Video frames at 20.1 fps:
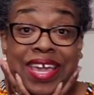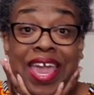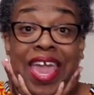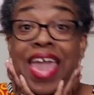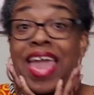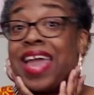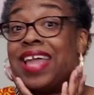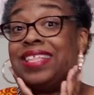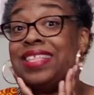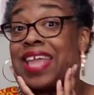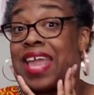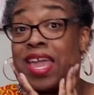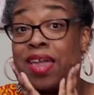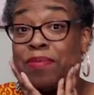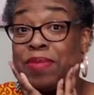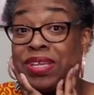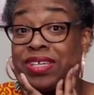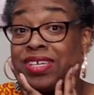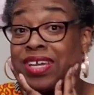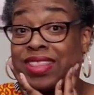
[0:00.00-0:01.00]
had
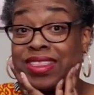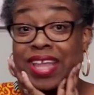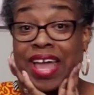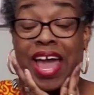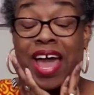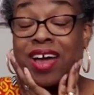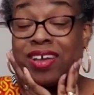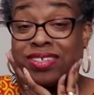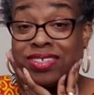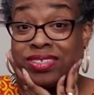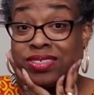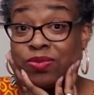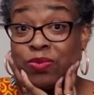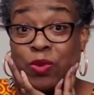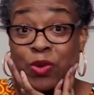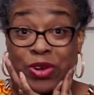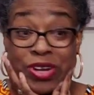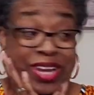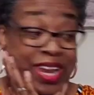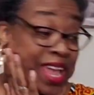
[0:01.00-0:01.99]
damage at the house,
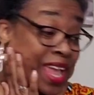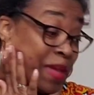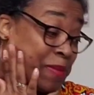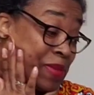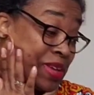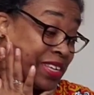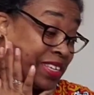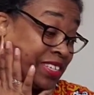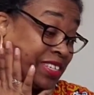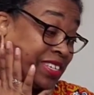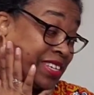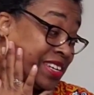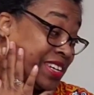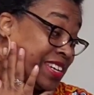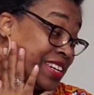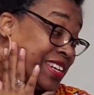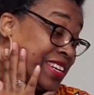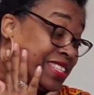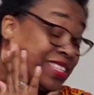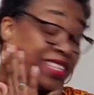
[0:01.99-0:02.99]
water damage.
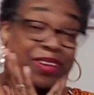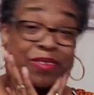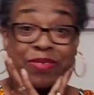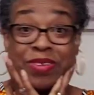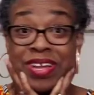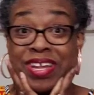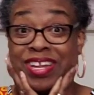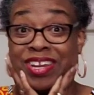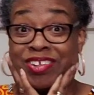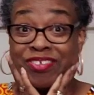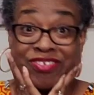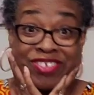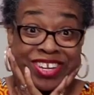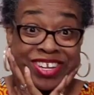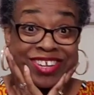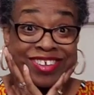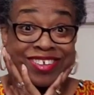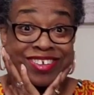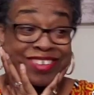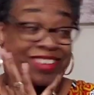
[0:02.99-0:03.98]
And so we're in a
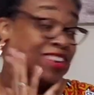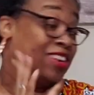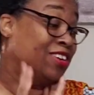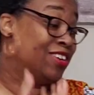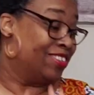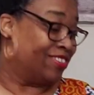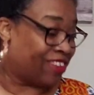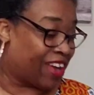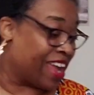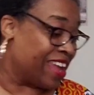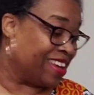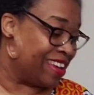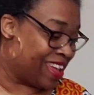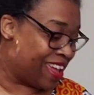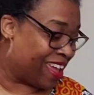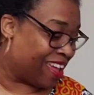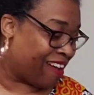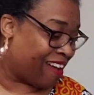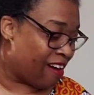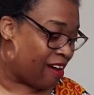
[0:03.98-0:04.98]
rental right
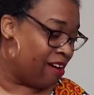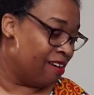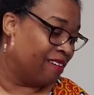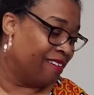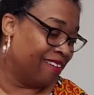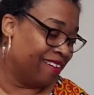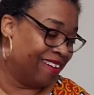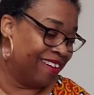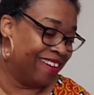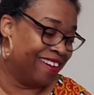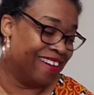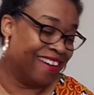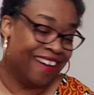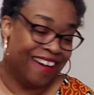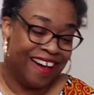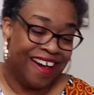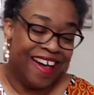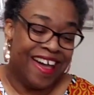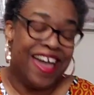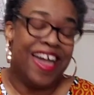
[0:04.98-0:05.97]
now.
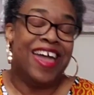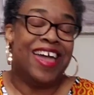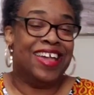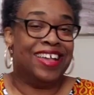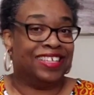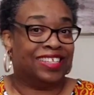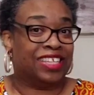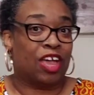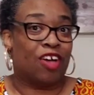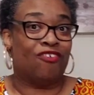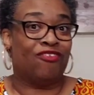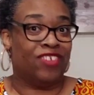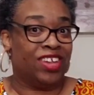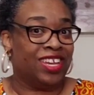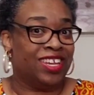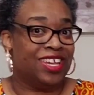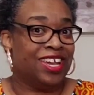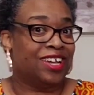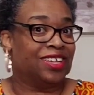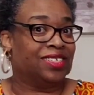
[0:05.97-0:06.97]
And so
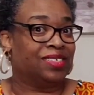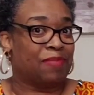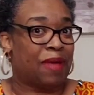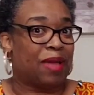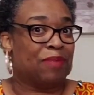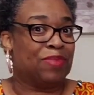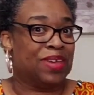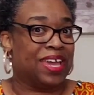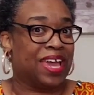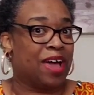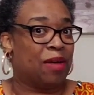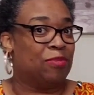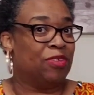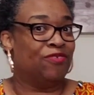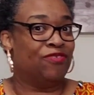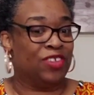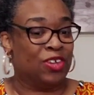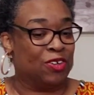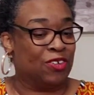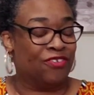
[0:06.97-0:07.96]
videos might be coming
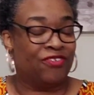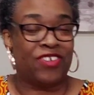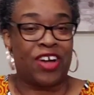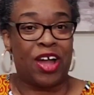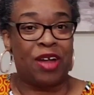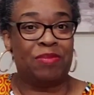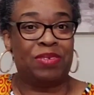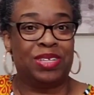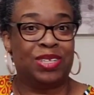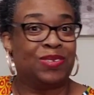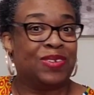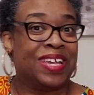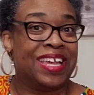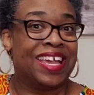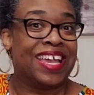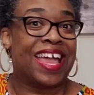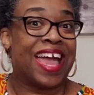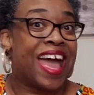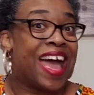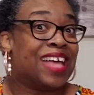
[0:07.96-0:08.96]
few and far
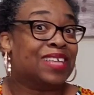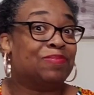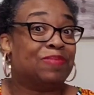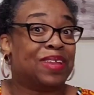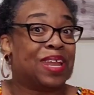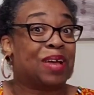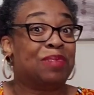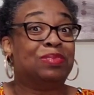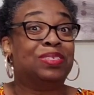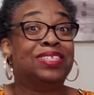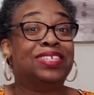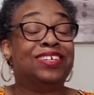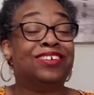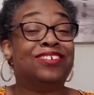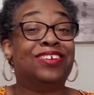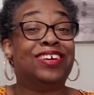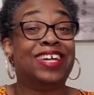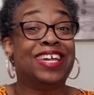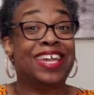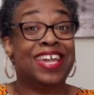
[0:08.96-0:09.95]
between, guys, but I'm
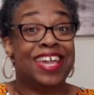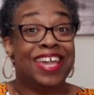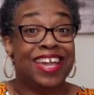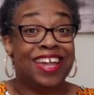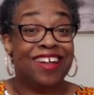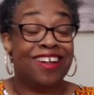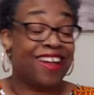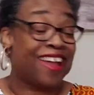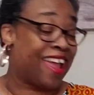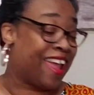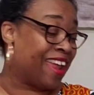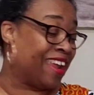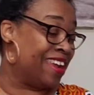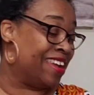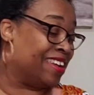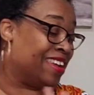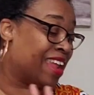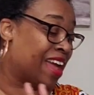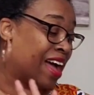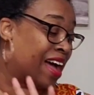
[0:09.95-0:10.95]
still here.
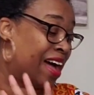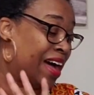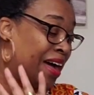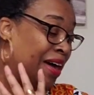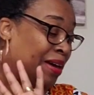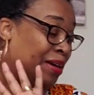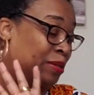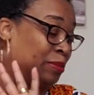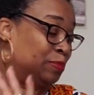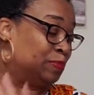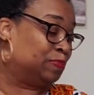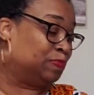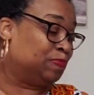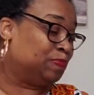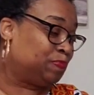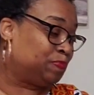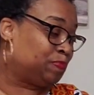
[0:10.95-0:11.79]
And